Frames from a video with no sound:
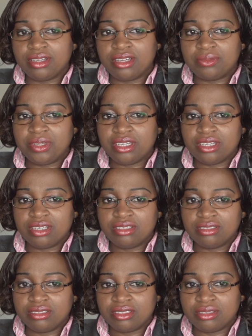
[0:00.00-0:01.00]
career
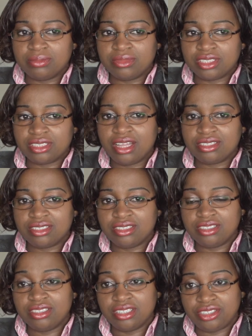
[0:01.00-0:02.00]

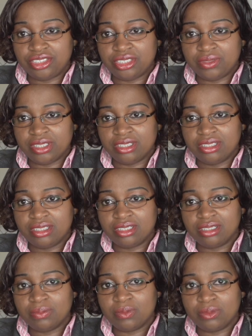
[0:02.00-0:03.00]
started in Nigeria,
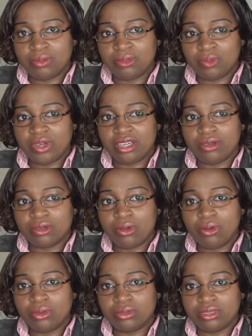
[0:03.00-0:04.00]
where I got
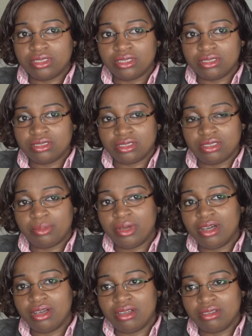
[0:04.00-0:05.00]
called to the
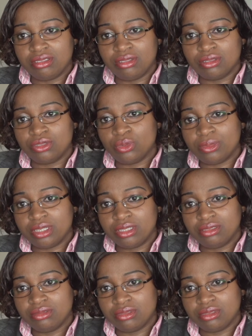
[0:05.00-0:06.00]
bar in October
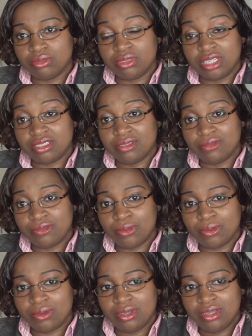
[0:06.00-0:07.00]

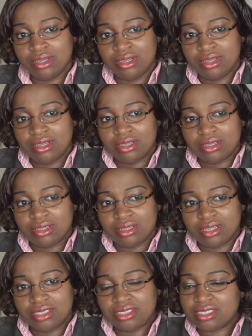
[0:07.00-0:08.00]
2004.
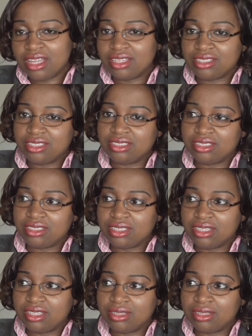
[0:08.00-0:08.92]
I started